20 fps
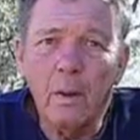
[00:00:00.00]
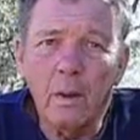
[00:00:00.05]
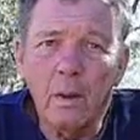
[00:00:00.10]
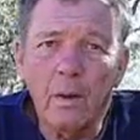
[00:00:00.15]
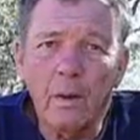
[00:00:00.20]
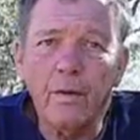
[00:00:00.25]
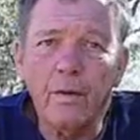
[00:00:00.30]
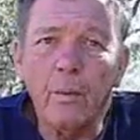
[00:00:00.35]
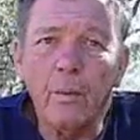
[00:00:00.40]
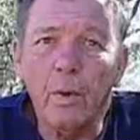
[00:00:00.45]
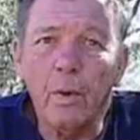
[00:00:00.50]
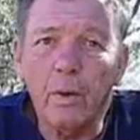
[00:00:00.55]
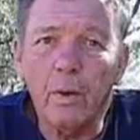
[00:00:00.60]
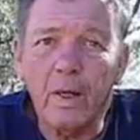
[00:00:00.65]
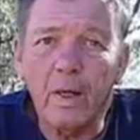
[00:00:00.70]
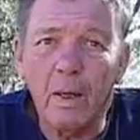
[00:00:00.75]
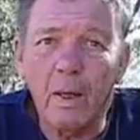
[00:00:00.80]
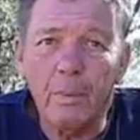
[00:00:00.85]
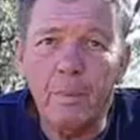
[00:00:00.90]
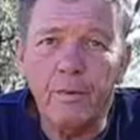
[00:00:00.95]
and there were
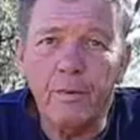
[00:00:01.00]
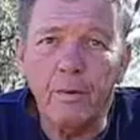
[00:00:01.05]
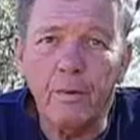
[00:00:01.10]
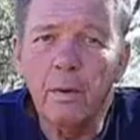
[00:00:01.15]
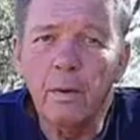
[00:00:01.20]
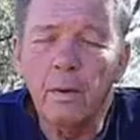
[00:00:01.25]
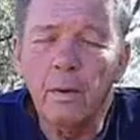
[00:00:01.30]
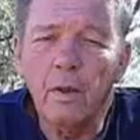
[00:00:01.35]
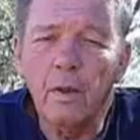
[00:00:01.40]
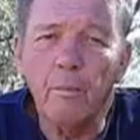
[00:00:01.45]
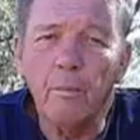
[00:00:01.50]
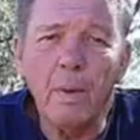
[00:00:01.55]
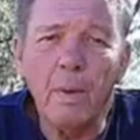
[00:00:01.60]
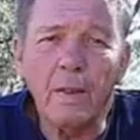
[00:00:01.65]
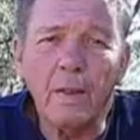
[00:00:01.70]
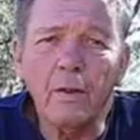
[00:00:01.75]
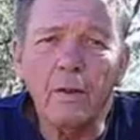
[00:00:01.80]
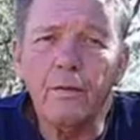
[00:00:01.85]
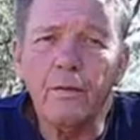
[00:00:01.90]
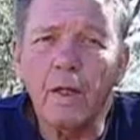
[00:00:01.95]
compasses, and
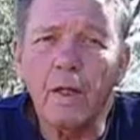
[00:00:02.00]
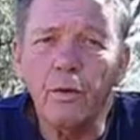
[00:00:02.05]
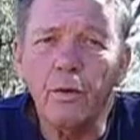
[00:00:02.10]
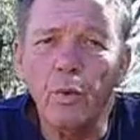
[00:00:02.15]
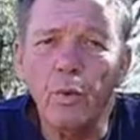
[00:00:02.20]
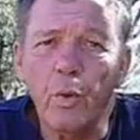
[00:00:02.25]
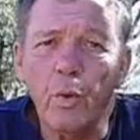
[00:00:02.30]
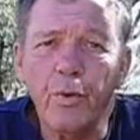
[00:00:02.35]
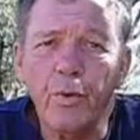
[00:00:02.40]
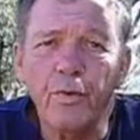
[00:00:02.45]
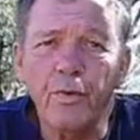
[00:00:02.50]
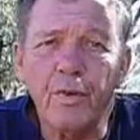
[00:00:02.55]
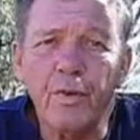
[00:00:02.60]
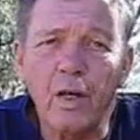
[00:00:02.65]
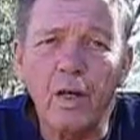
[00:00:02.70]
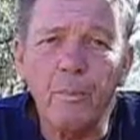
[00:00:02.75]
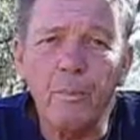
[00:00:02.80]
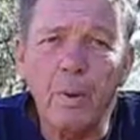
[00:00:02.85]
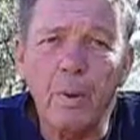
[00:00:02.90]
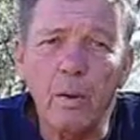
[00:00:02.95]
magnets had north and south
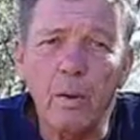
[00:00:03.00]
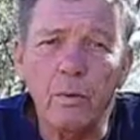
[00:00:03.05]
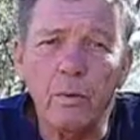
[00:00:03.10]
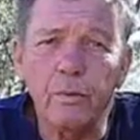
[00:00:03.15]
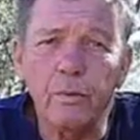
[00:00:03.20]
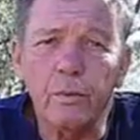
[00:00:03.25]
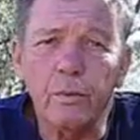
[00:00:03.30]
poles,